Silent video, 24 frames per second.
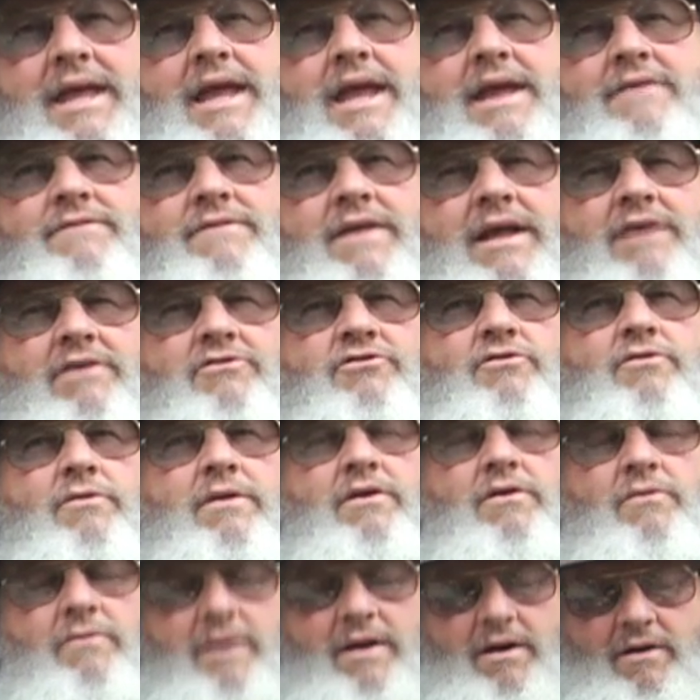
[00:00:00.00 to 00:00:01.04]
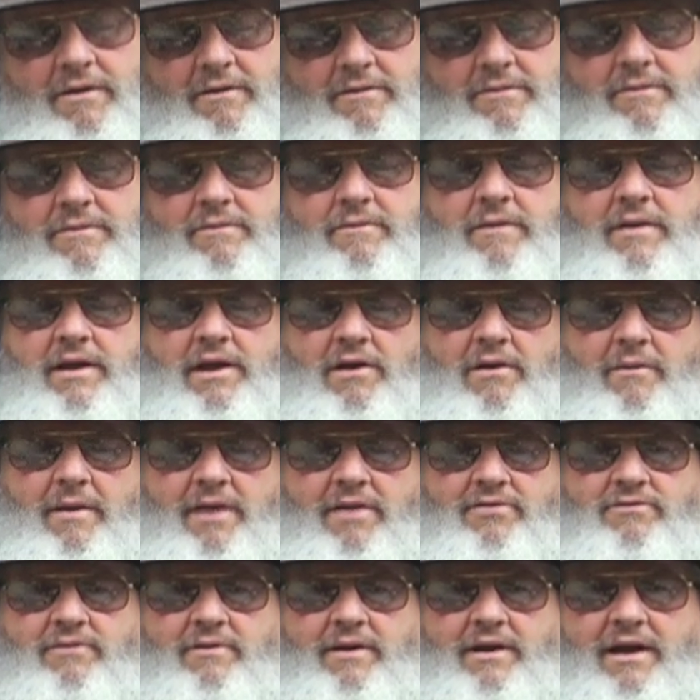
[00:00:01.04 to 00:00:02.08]
In the evenings during the winter, we go
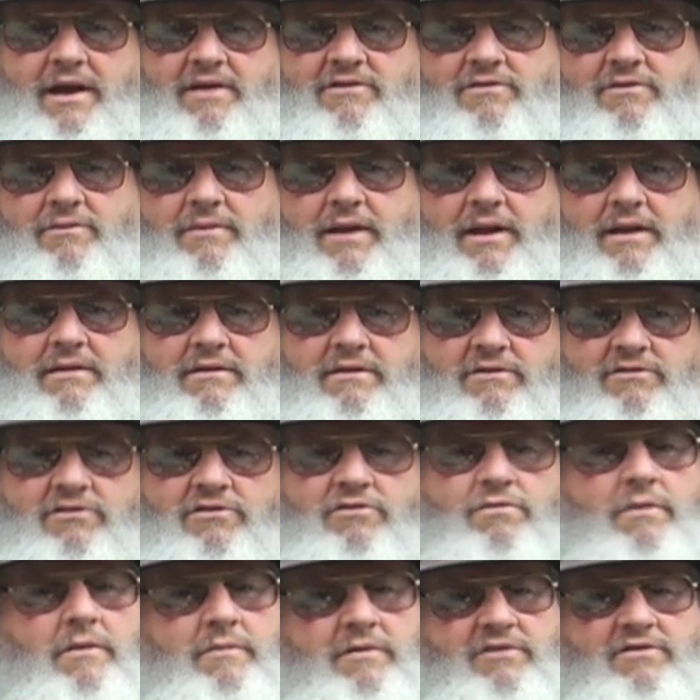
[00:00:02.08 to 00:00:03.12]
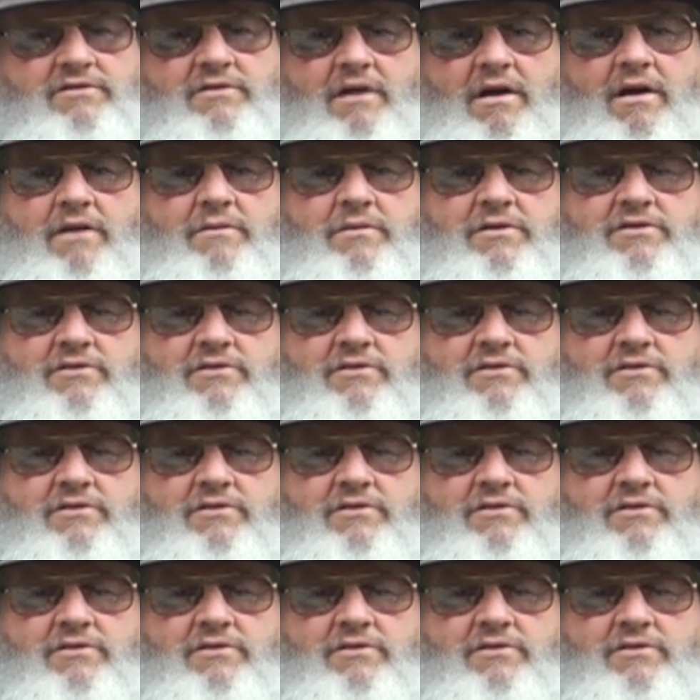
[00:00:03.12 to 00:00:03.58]
out three nights a week. This is where we started.